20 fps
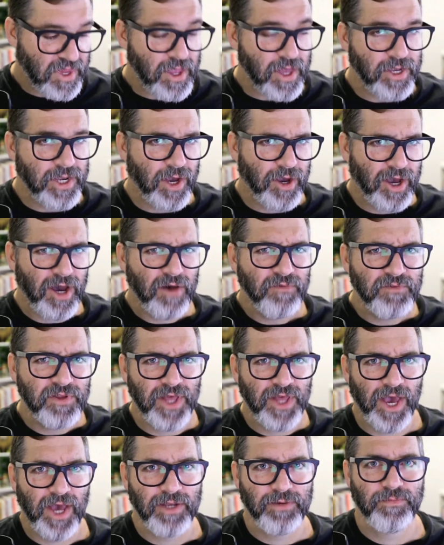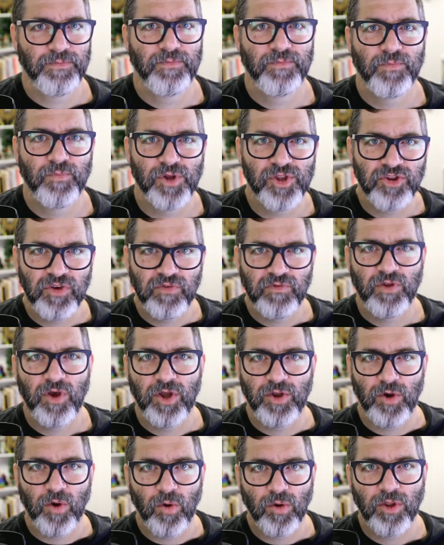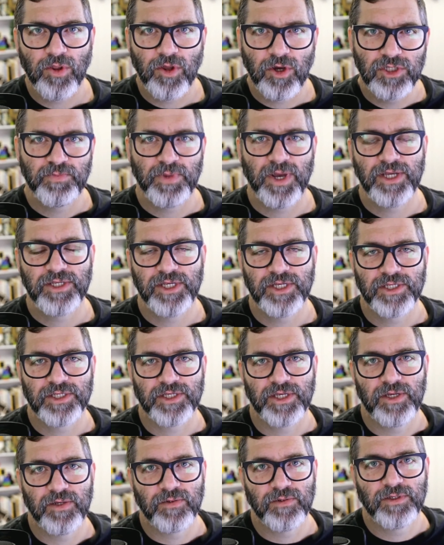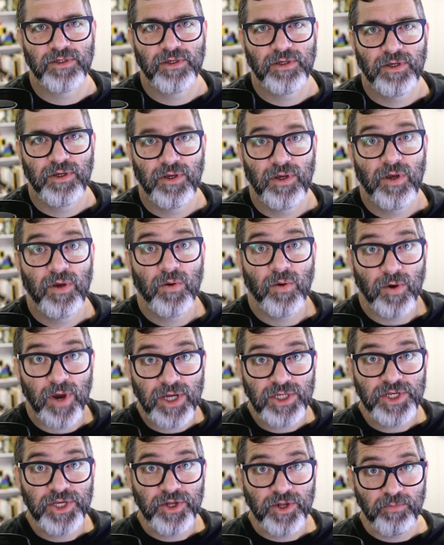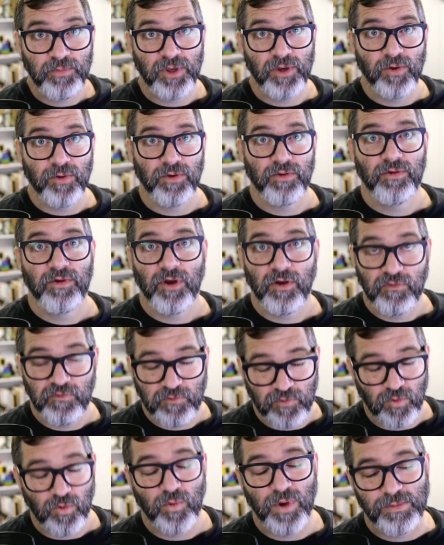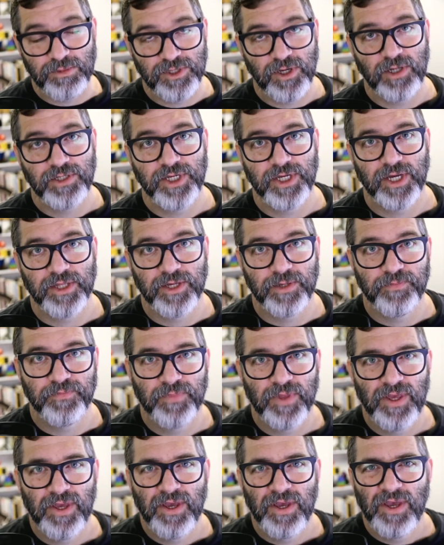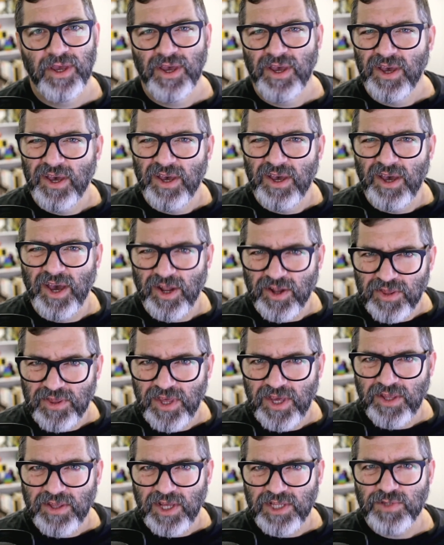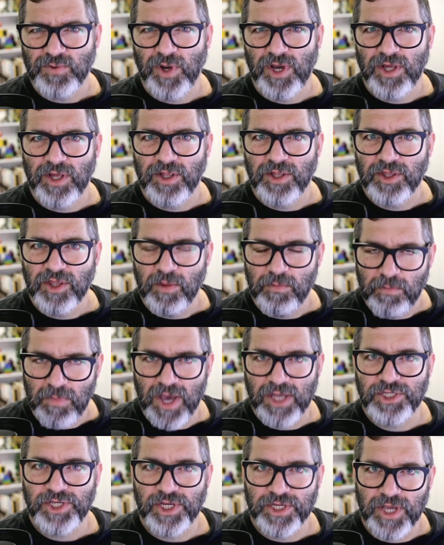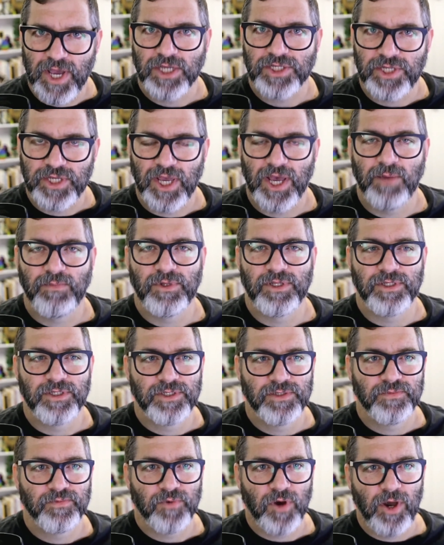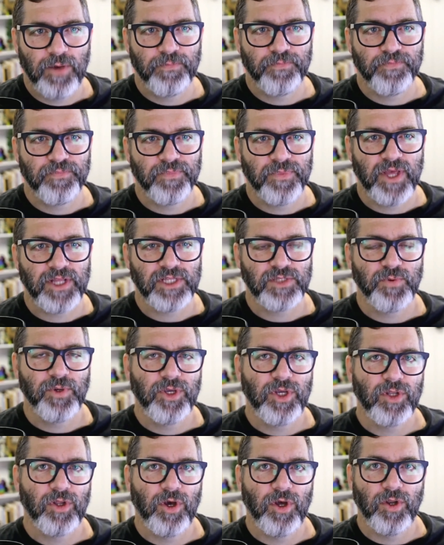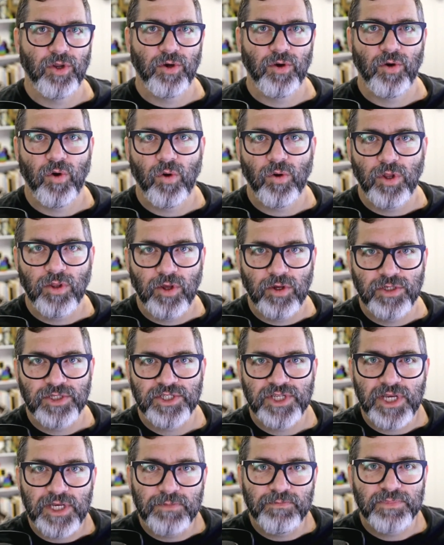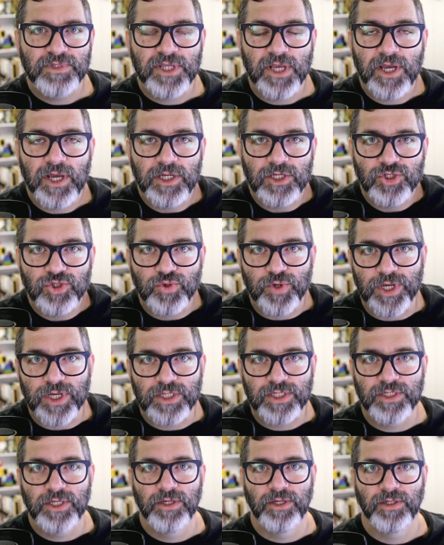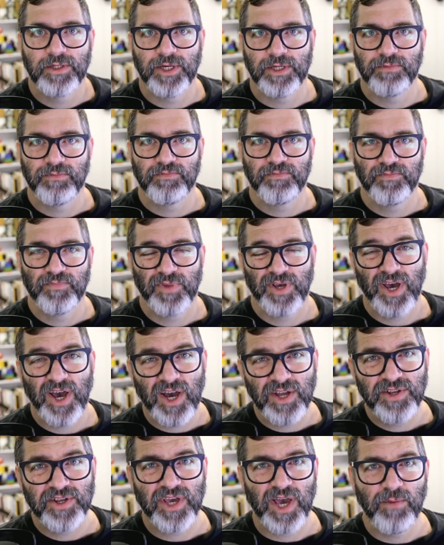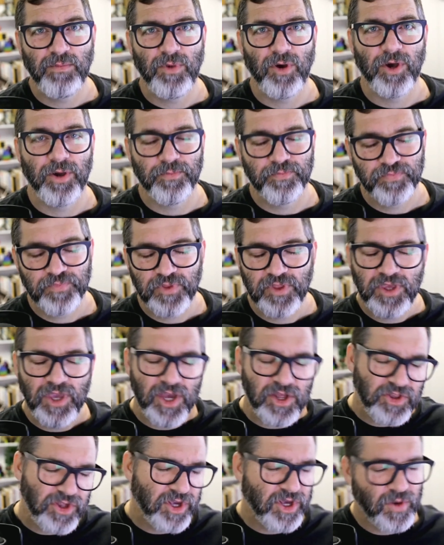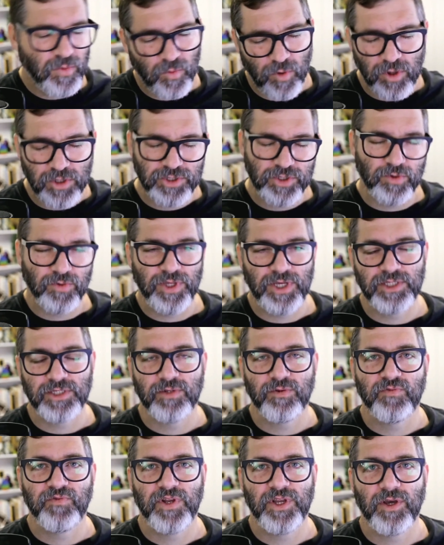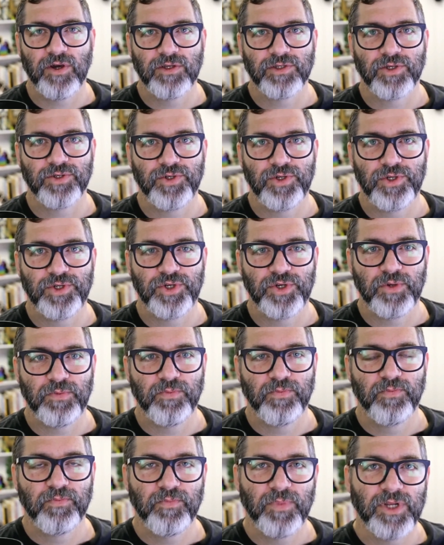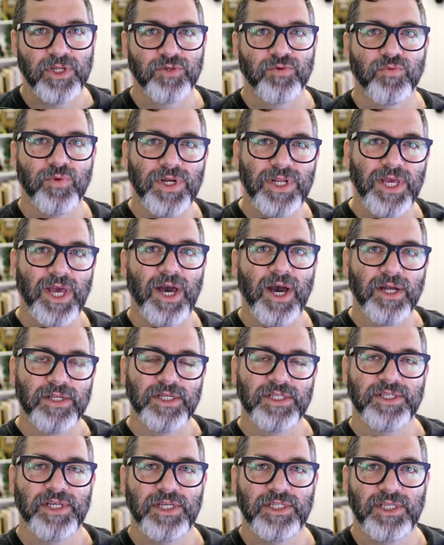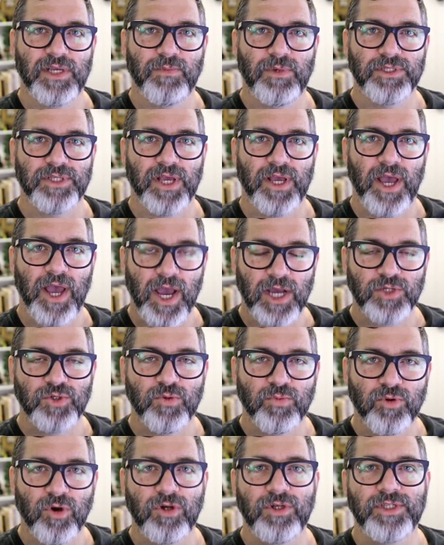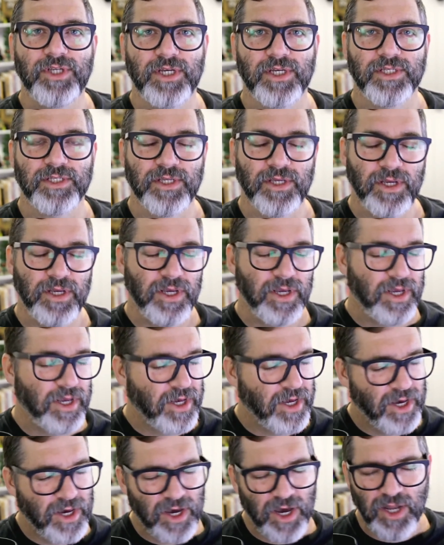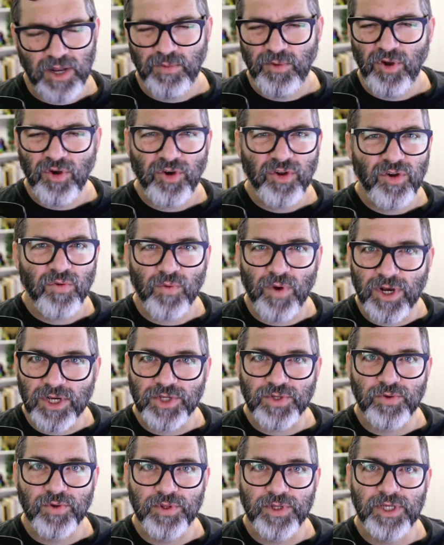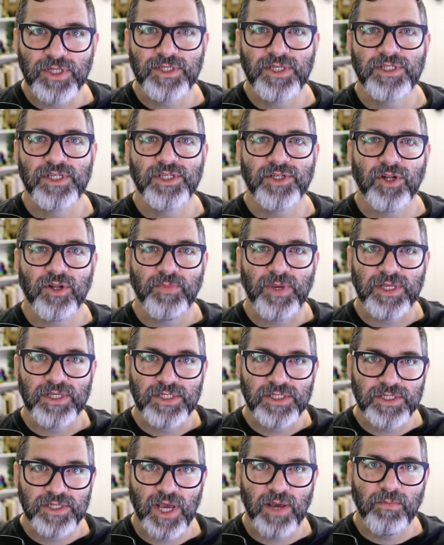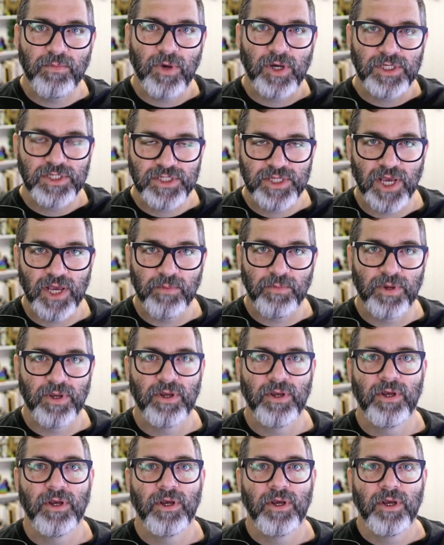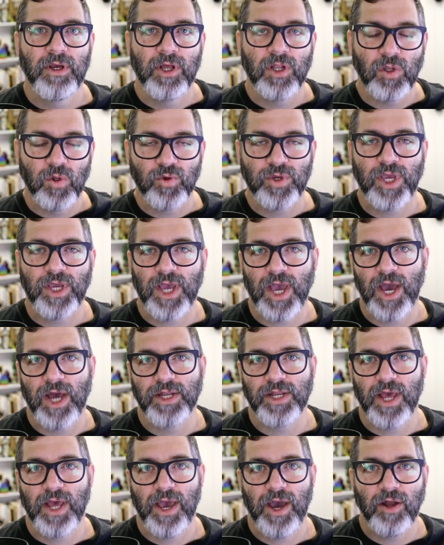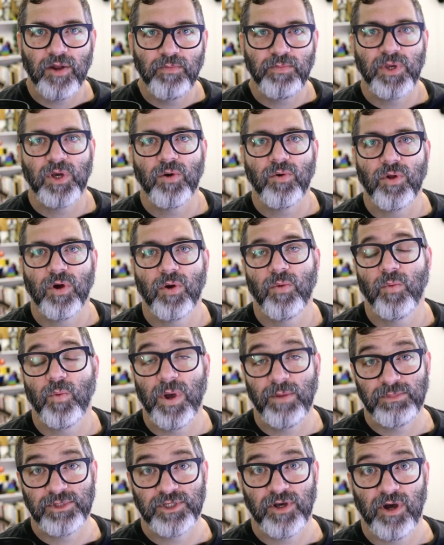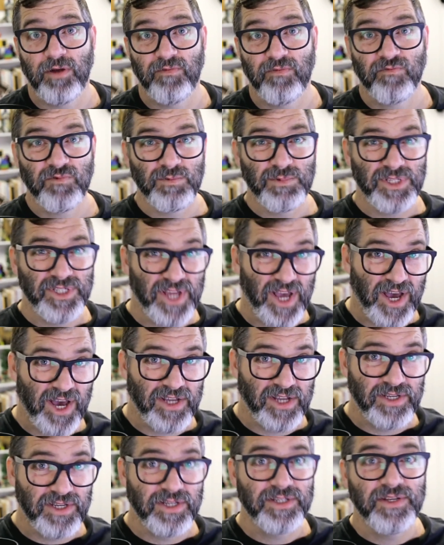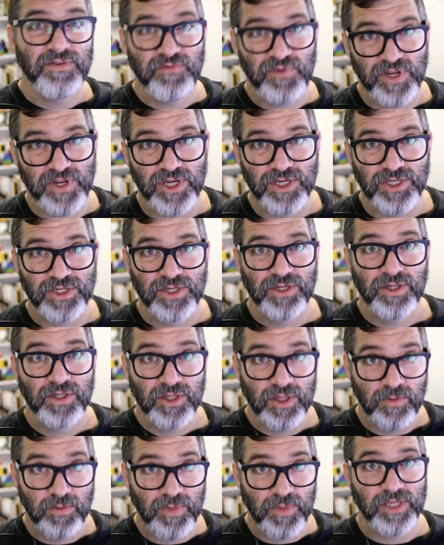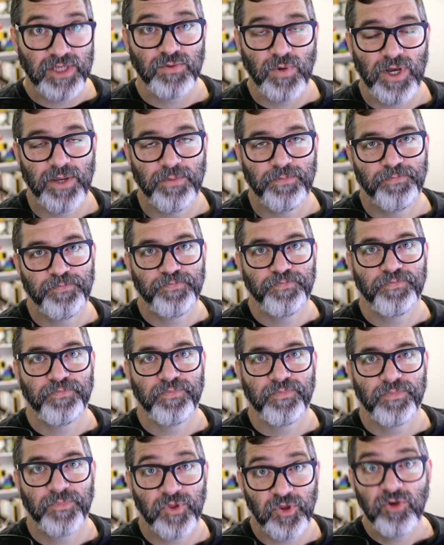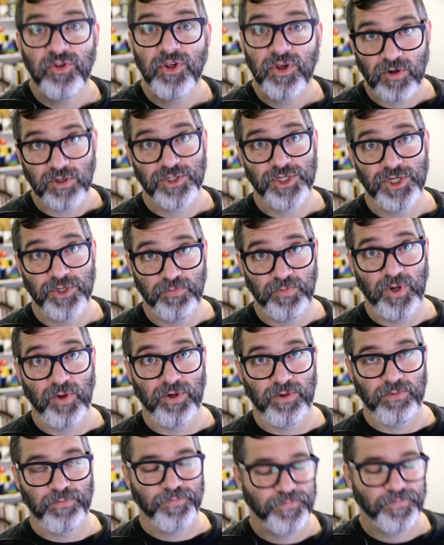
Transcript: Now, after that, once you've learned all of those basic skills, we're actually going to build a full website together. And I think that's where the magic actually happens, right? That's where you learn all of those tips and tricks that are hard to come by. Yes, you can watch all these little videos on YouTube, but it's really hard to see someone's actual process. And I'm not going to rush through this. This is going to be step by step, looking at how to build a website from start to finish the best way, using Oxygen Builder.